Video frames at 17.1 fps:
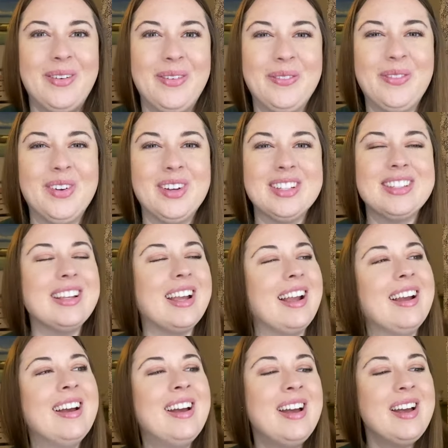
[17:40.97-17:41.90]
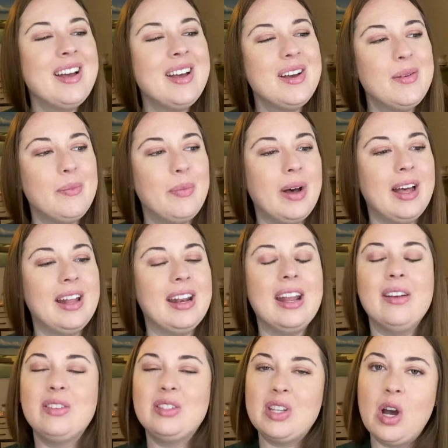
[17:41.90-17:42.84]
We'll see. But
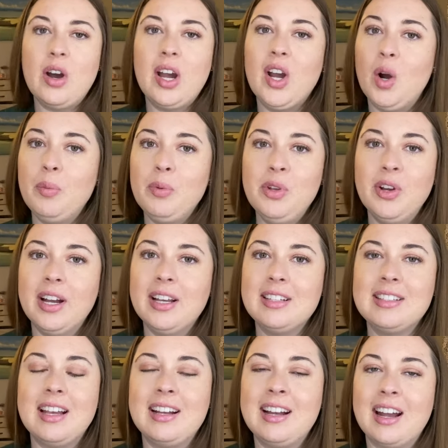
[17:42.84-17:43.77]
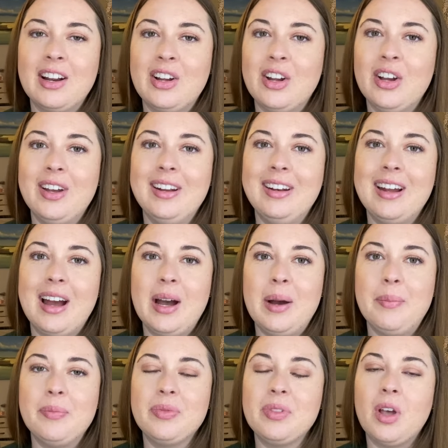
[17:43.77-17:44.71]
if so, I hope you guys got a good
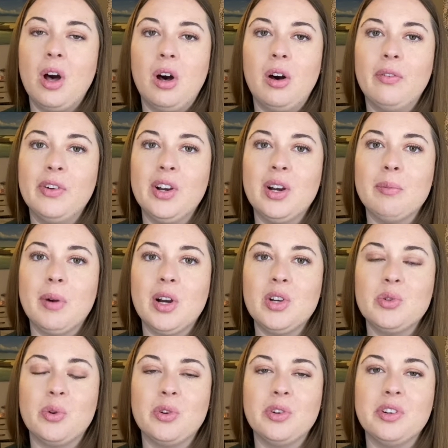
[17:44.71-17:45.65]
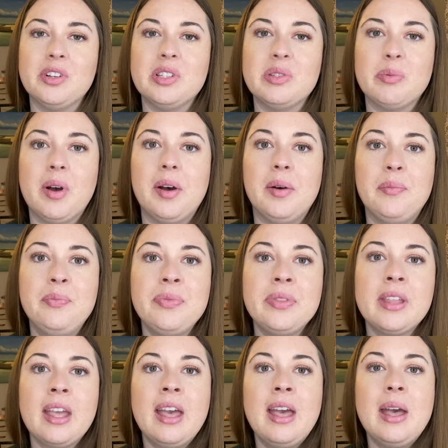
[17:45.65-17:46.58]
haul for your March order as well.
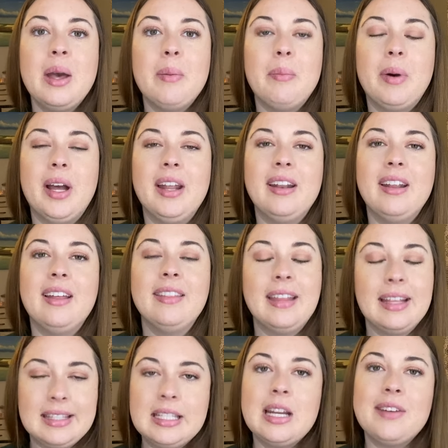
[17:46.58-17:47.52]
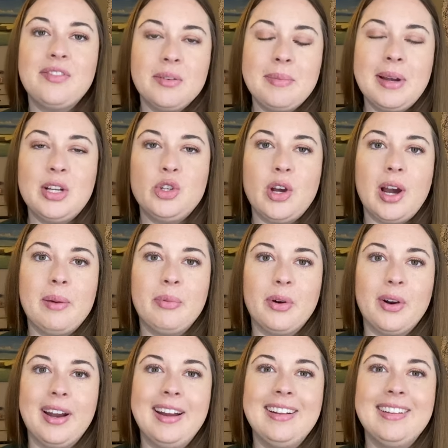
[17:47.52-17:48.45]
But that's enough of my
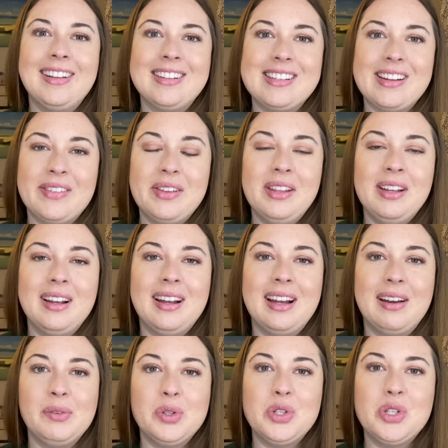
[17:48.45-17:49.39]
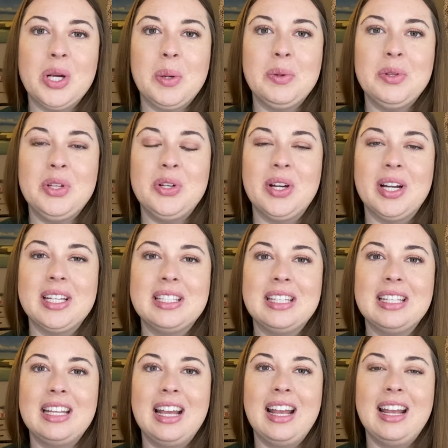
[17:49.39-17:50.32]
jabbering. That's everything I have to share with you guys
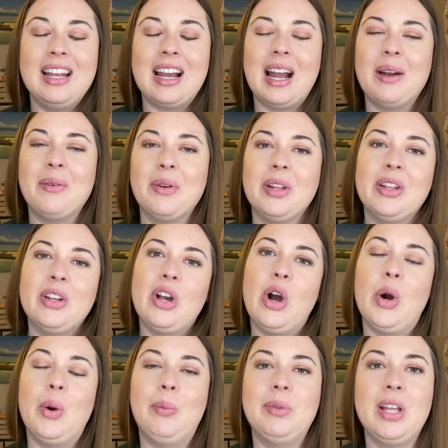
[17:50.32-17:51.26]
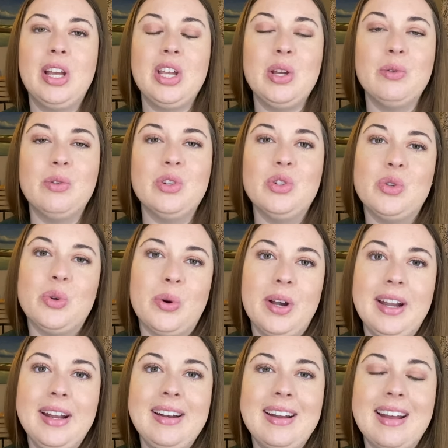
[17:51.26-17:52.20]
today. I really hope that you
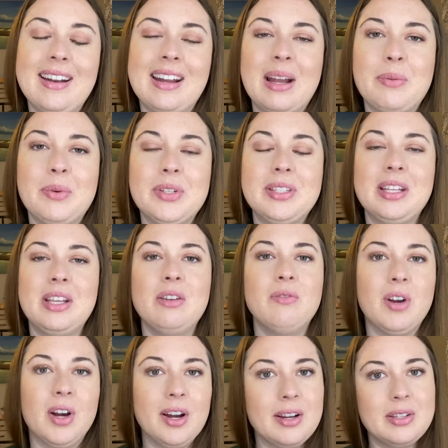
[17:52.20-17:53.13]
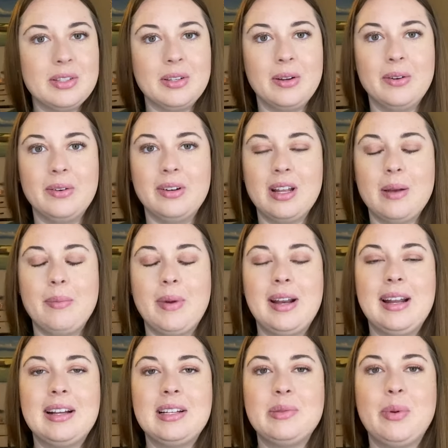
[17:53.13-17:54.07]
enjoyed and I will see you very soon in my
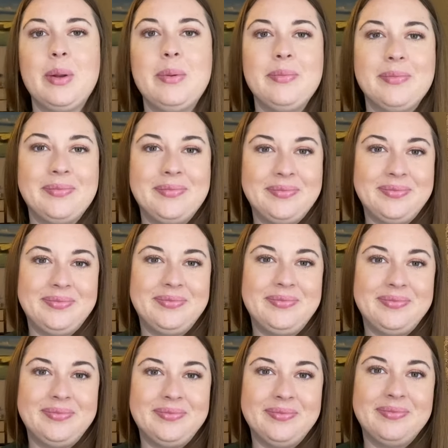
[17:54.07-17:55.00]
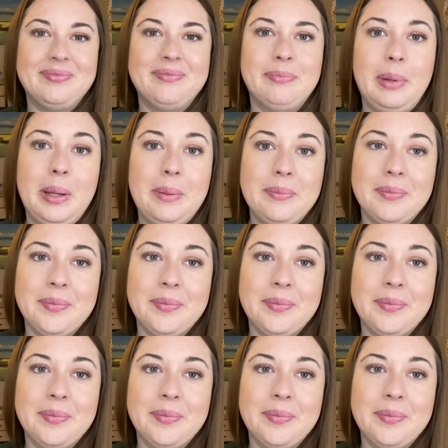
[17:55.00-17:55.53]
next one. Bye.